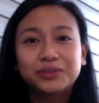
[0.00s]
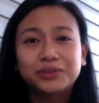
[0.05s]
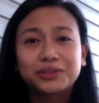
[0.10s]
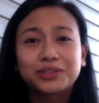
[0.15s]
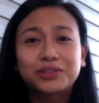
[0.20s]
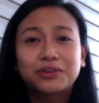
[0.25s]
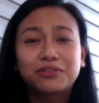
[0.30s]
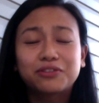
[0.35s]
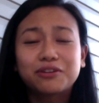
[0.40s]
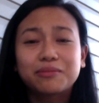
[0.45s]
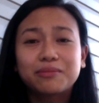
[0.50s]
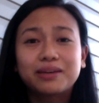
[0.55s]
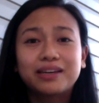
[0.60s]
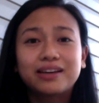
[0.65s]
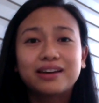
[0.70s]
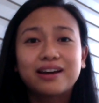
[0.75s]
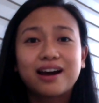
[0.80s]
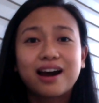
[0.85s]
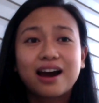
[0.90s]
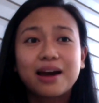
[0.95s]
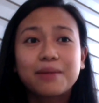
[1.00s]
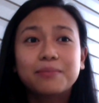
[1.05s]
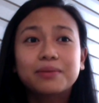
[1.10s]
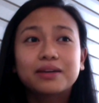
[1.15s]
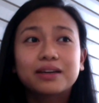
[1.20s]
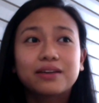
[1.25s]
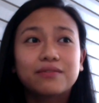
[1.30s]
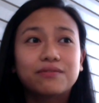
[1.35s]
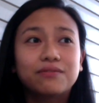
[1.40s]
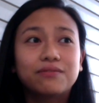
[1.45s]
So for me, I'm
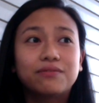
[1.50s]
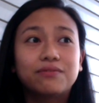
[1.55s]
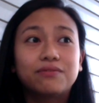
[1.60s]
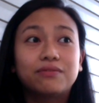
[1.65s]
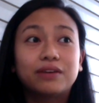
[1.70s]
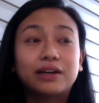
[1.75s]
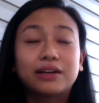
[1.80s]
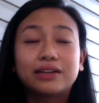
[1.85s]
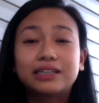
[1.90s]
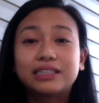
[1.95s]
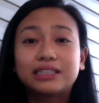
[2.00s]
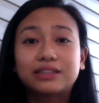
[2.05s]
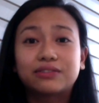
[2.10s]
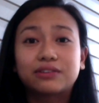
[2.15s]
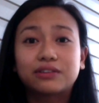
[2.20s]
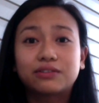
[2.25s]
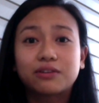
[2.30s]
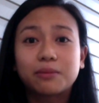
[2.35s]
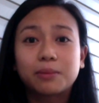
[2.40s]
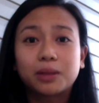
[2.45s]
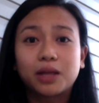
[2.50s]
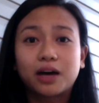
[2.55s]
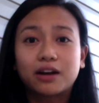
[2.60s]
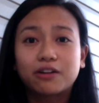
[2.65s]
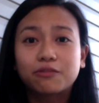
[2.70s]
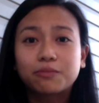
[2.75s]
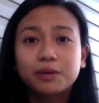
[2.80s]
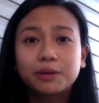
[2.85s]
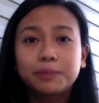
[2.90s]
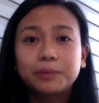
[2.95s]
very different from a lot
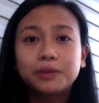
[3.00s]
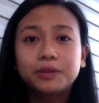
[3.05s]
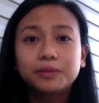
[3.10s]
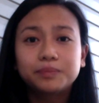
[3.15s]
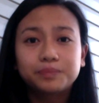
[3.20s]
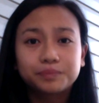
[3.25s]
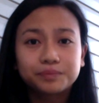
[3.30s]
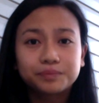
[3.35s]
of people.